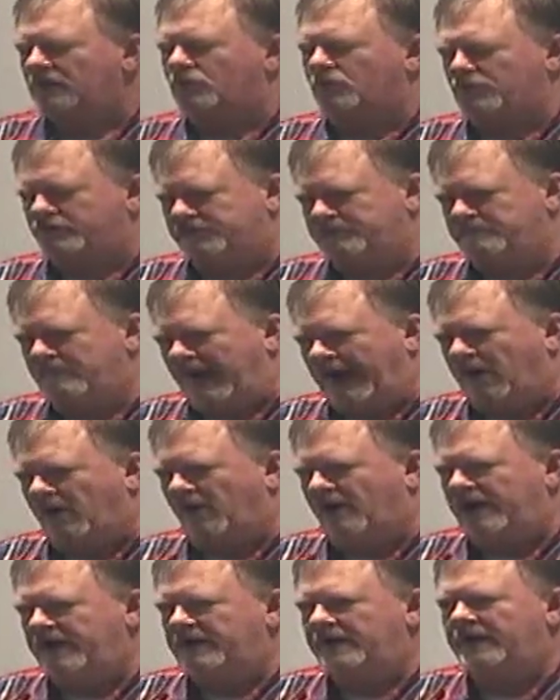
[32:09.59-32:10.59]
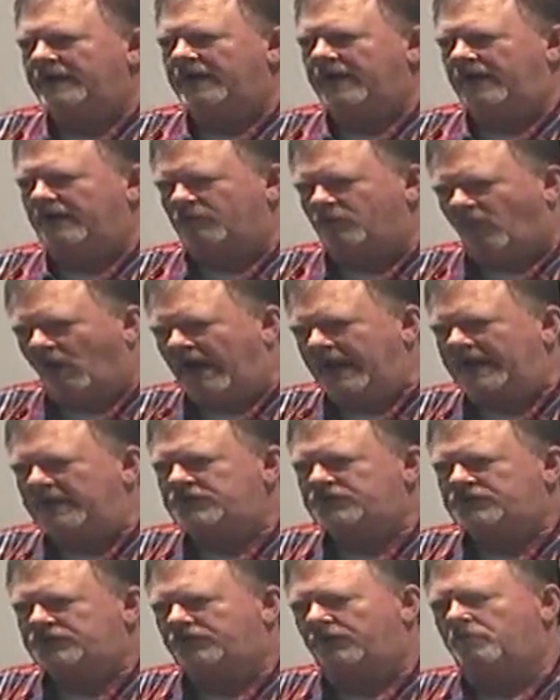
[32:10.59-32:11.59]
was buried, and
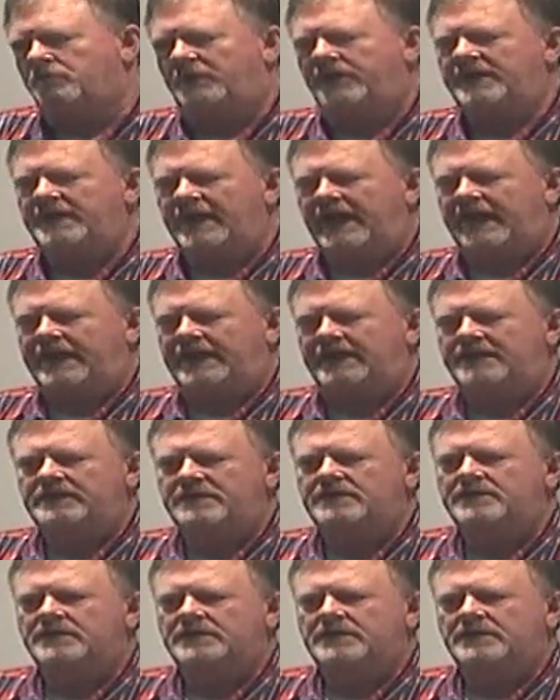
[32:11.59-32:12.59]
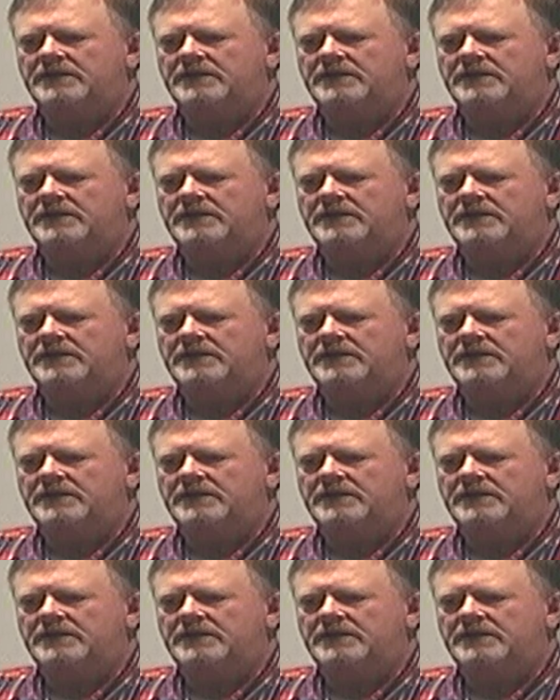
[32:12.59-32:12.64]
raised from the dead